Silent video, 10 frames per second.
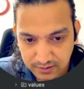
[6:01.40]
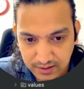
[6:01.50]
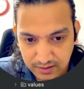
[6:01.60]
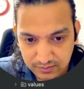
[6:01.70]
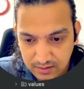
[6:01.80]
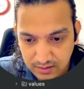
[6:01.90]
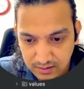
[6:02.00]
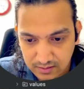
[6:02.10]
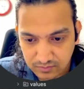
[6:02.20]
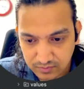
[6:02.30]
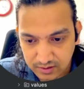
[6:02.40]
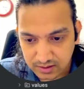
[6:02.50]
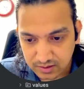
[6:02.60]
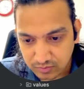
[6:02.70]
now. I don't want it